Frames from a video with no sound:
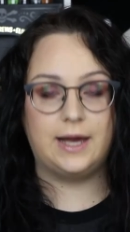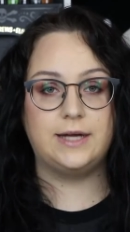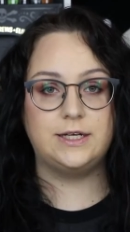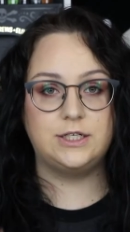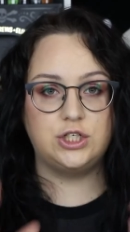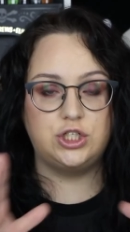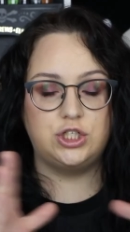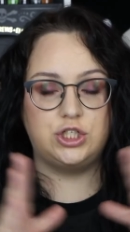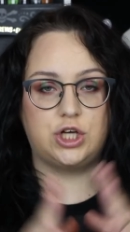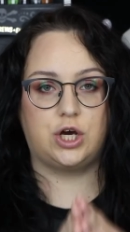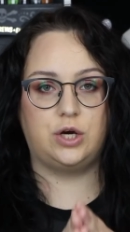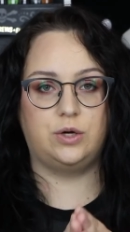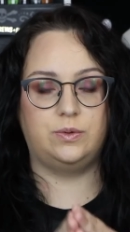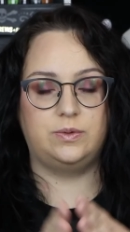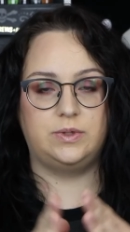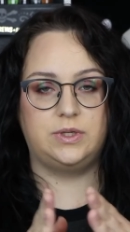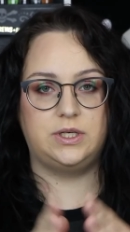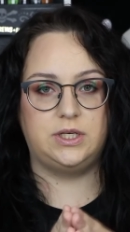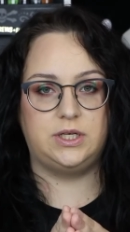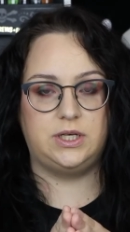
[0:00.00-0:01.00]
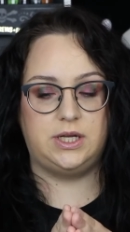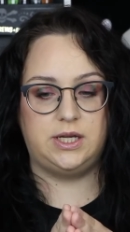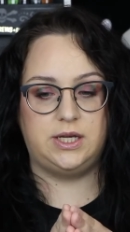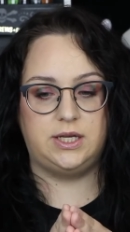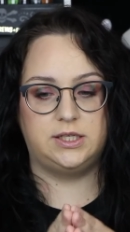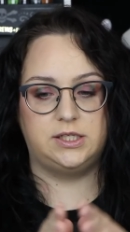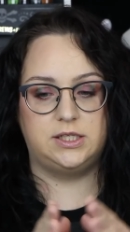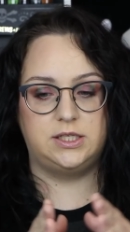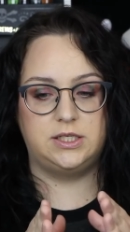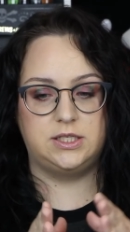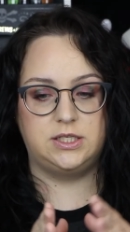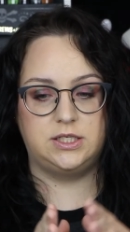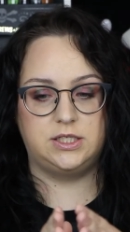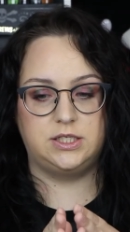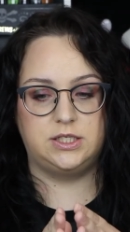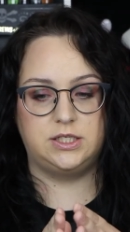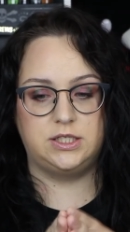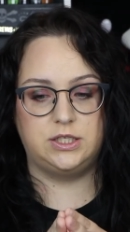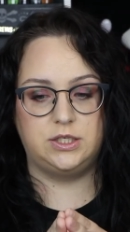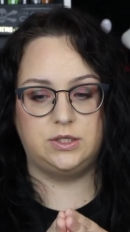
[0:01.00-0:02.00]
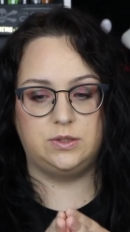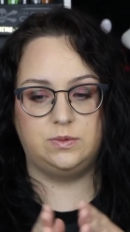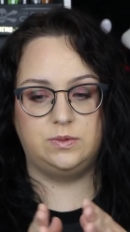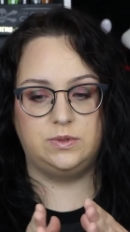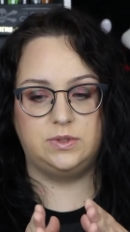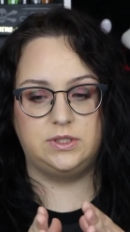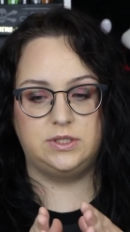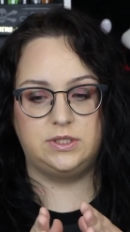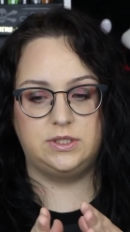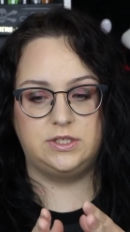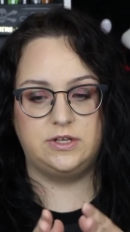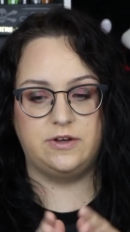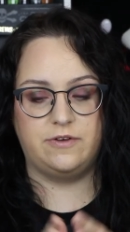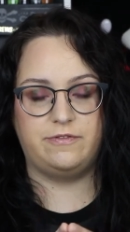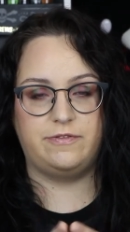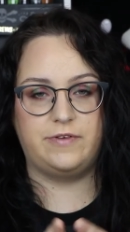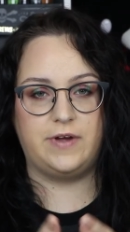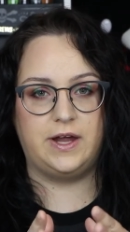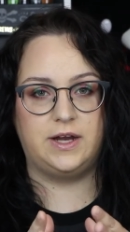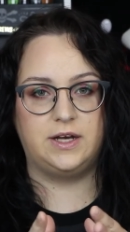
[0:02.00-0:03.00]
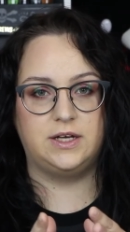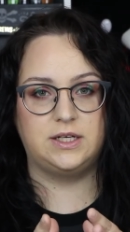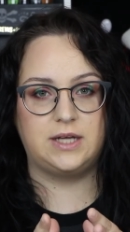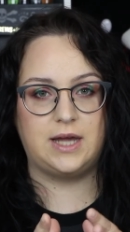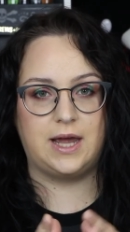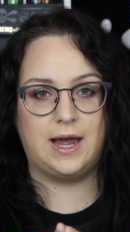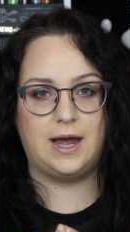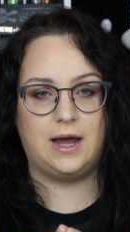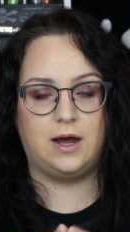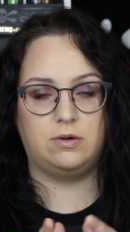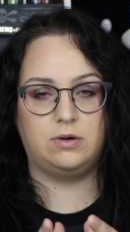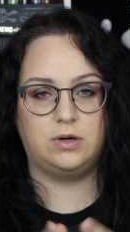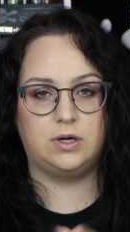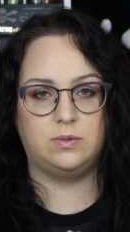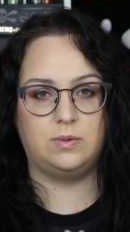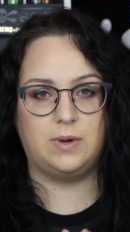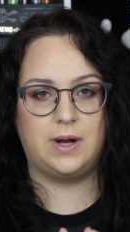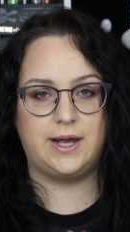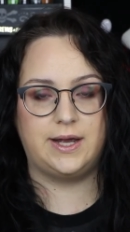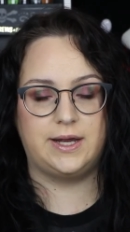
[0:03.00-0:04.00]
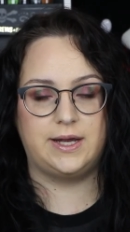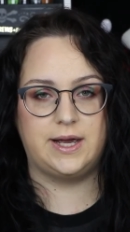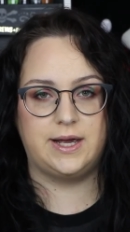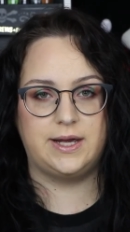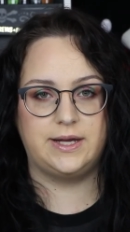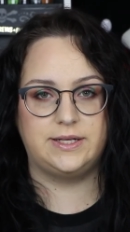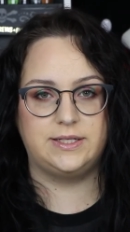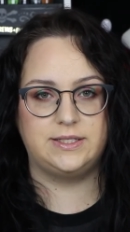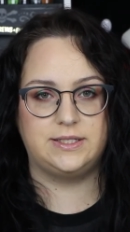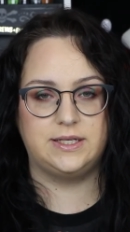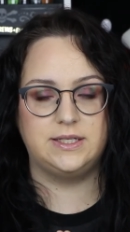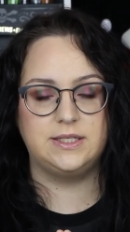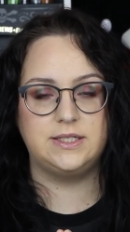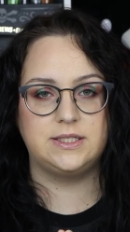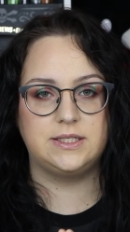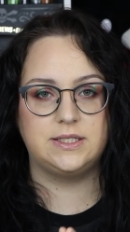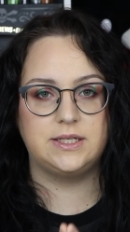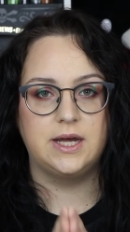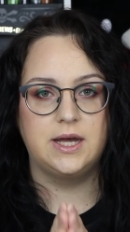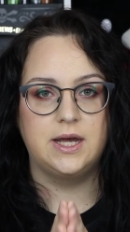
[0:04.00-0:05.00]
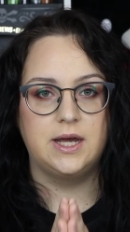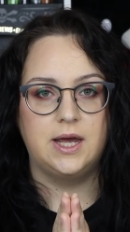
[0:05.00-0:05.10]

I don't need to defend how or why I exist,